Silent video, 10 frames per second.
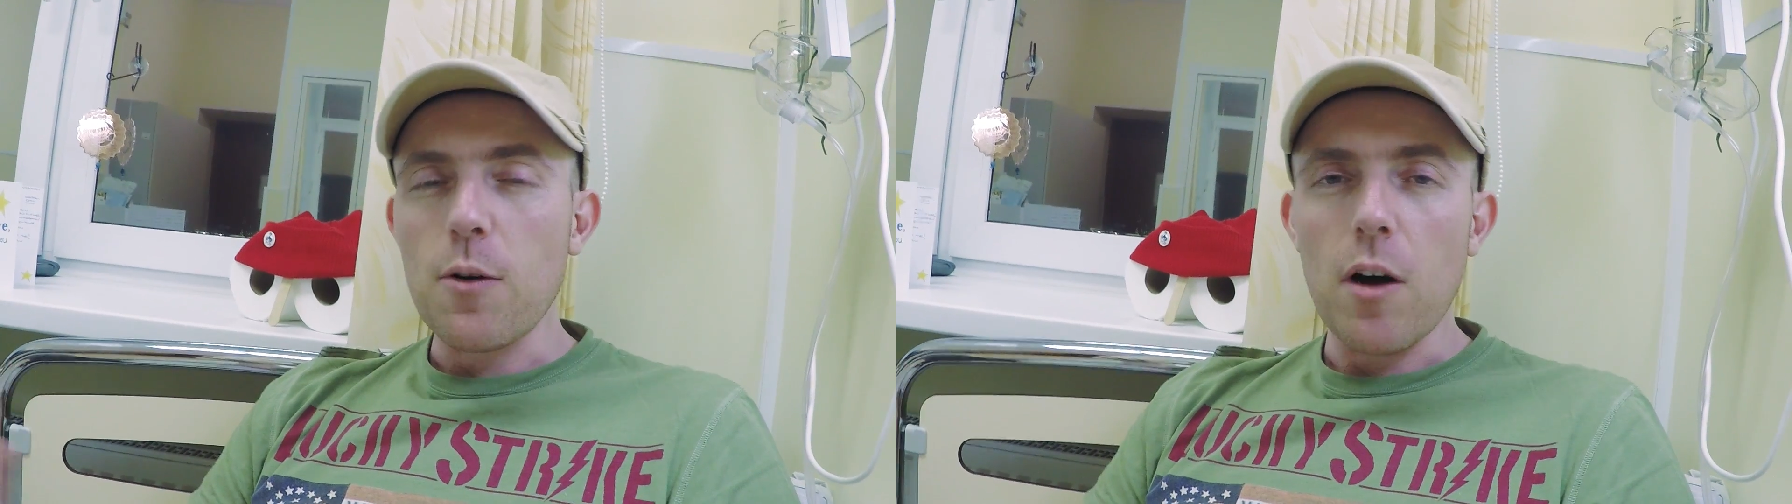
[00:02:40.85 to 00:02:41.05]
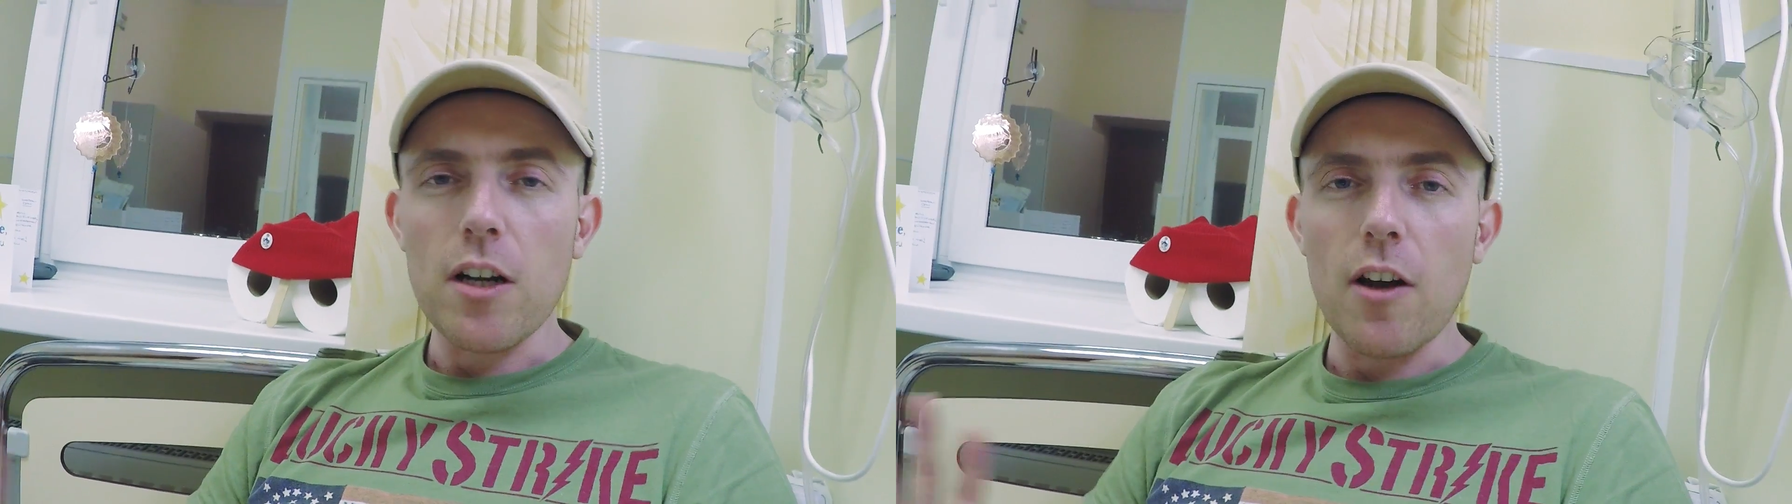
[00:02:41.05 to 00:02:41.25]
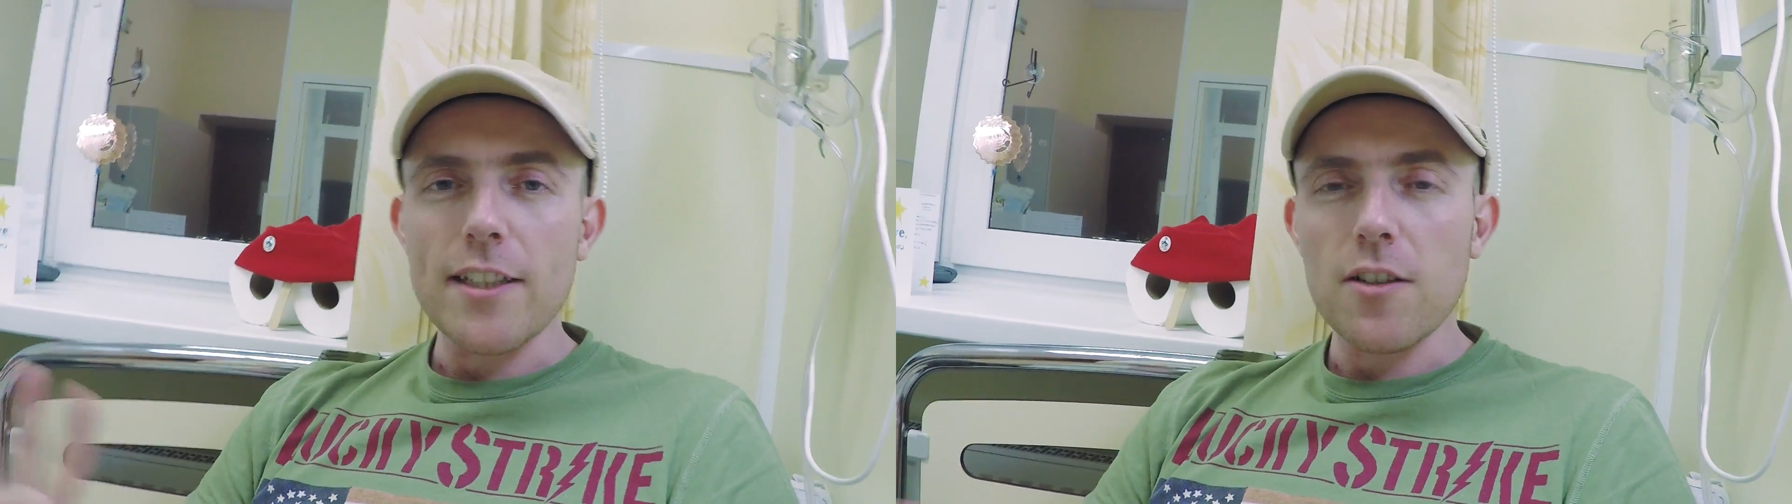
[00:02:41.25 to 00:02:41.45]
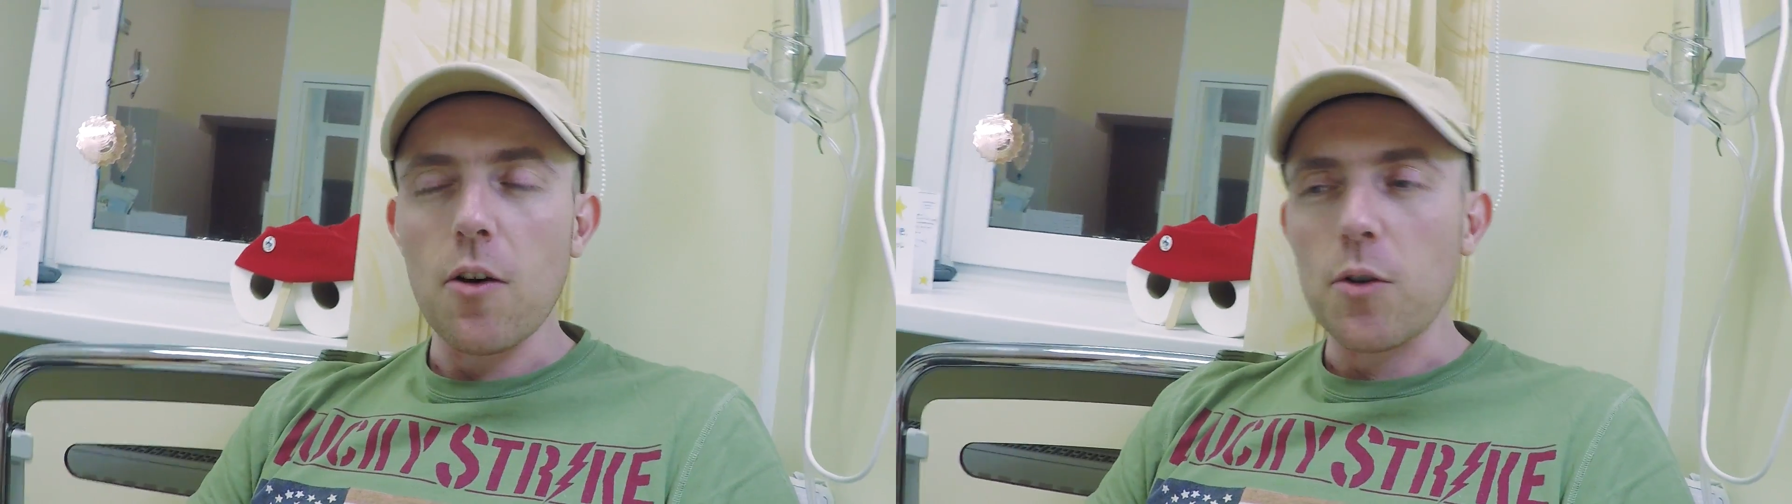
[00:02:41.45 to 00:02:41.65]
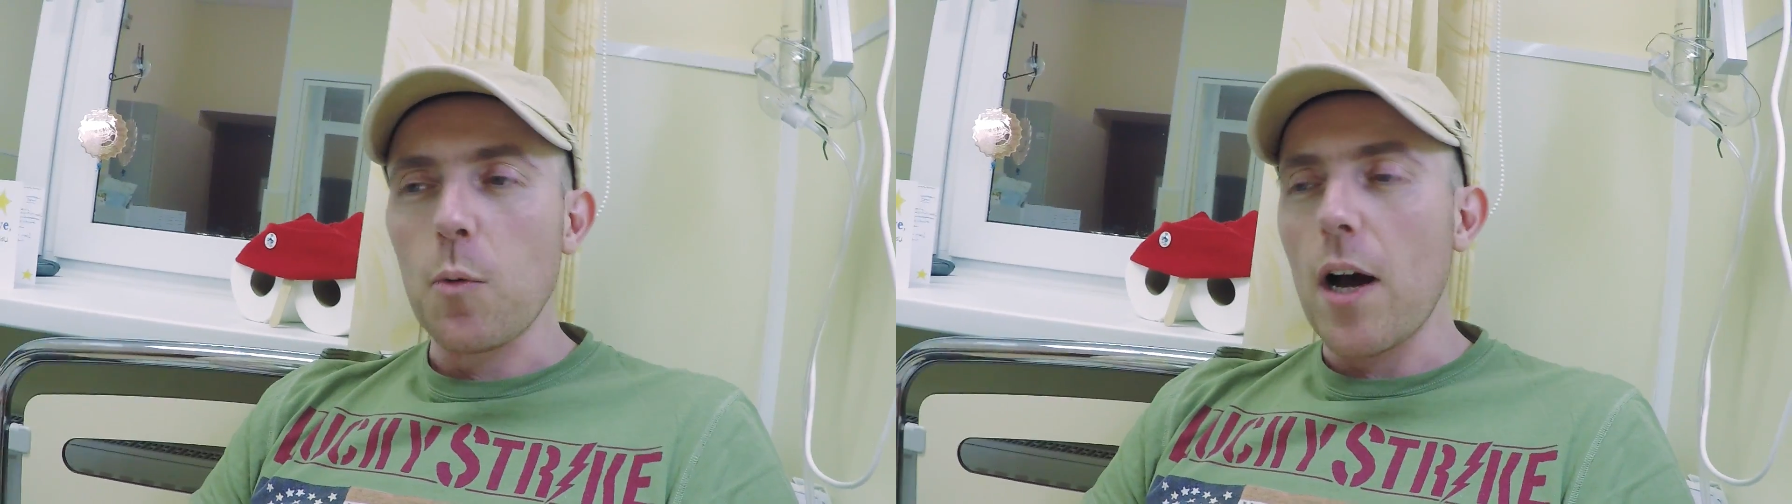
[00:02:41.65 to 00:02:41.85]
quite light
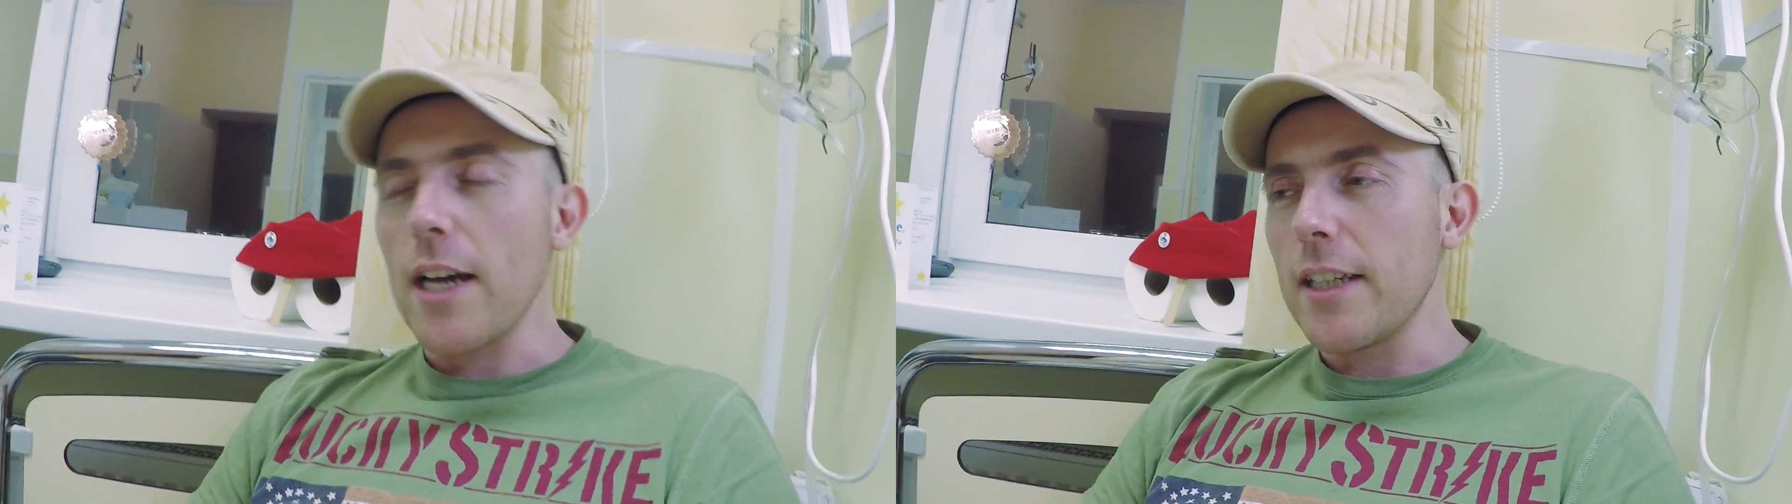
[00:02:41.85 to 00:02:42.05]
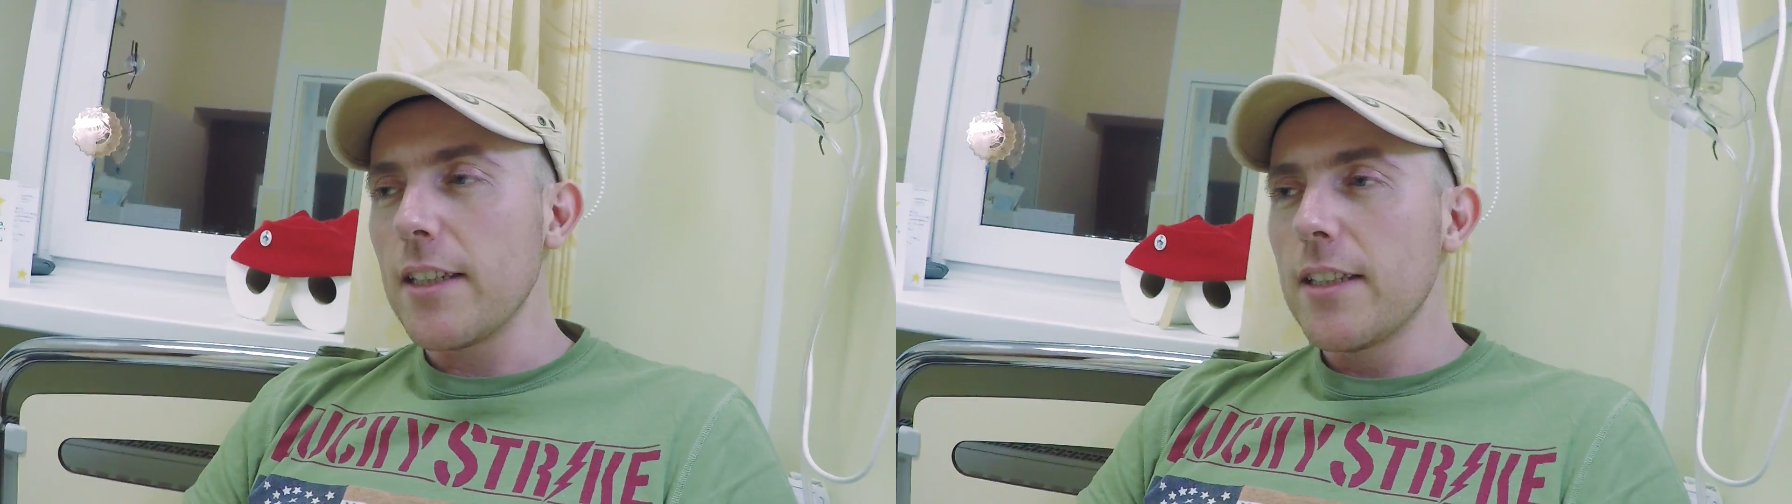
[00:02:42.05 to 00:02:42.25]
along the way.